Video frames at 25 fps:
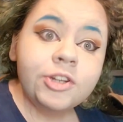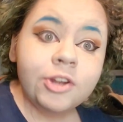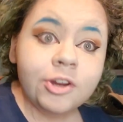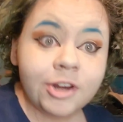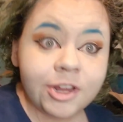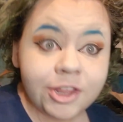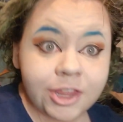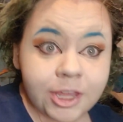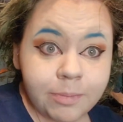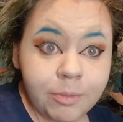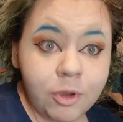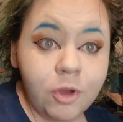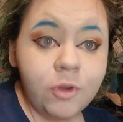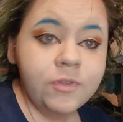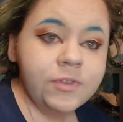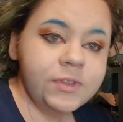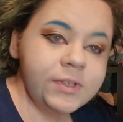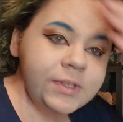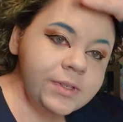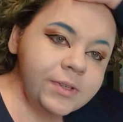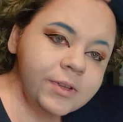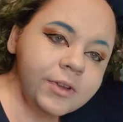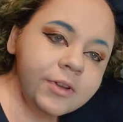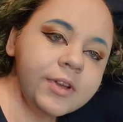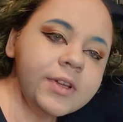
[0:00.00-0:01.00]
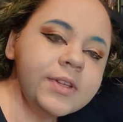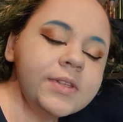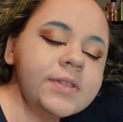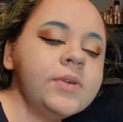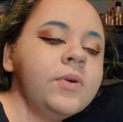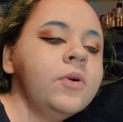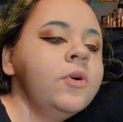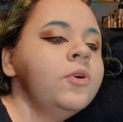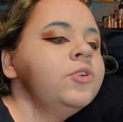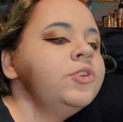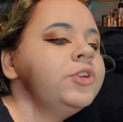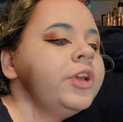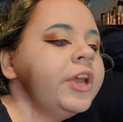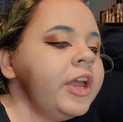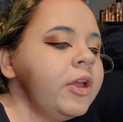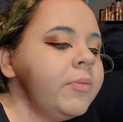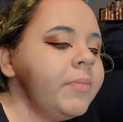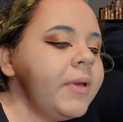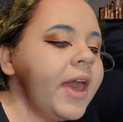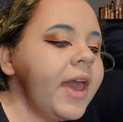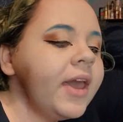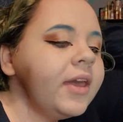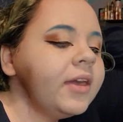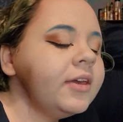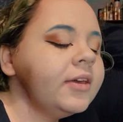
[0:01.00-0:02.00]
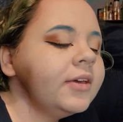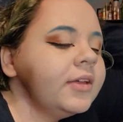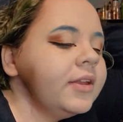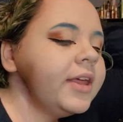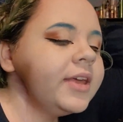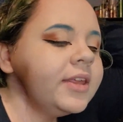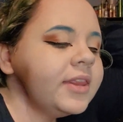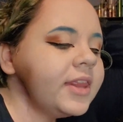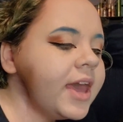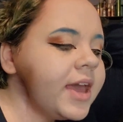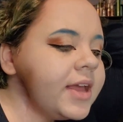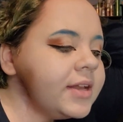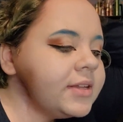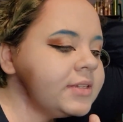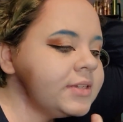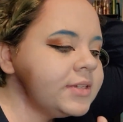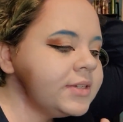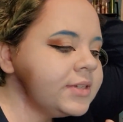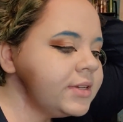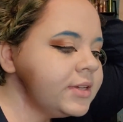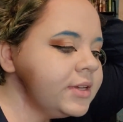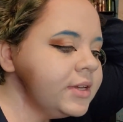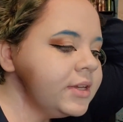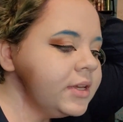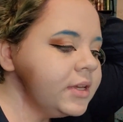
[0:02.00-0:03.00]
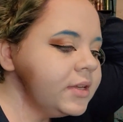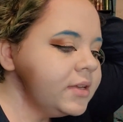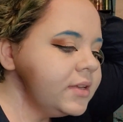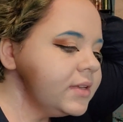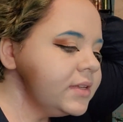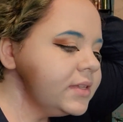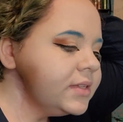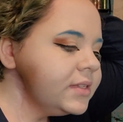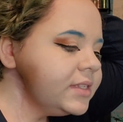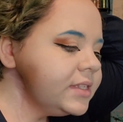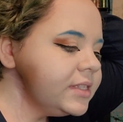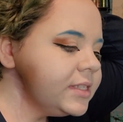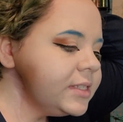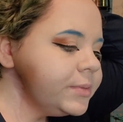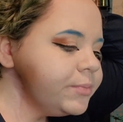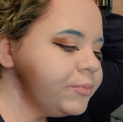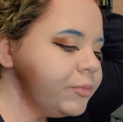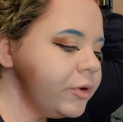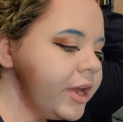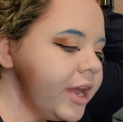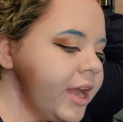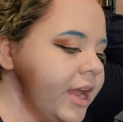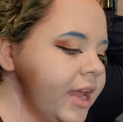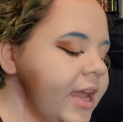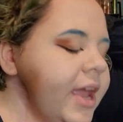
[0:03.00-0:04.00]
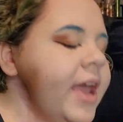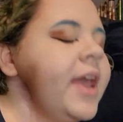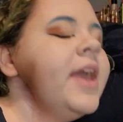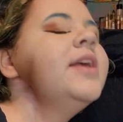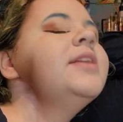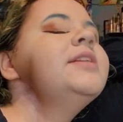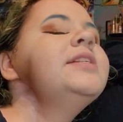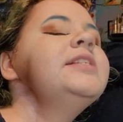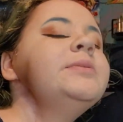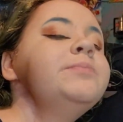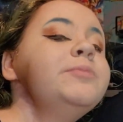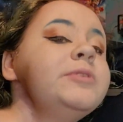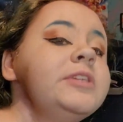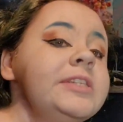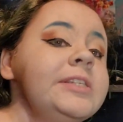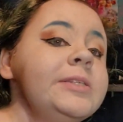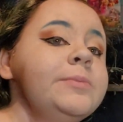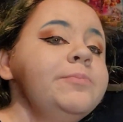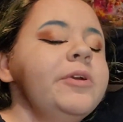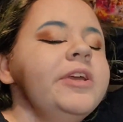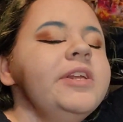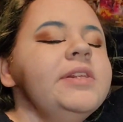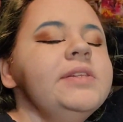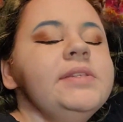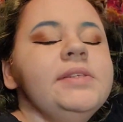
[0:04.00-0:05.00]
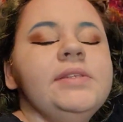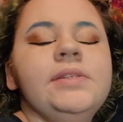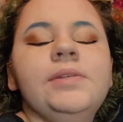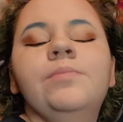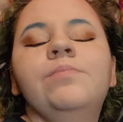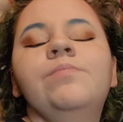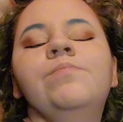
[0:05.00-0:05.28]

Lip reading: nothing moves. So hold your hair back, like that, spray and spritz spritz.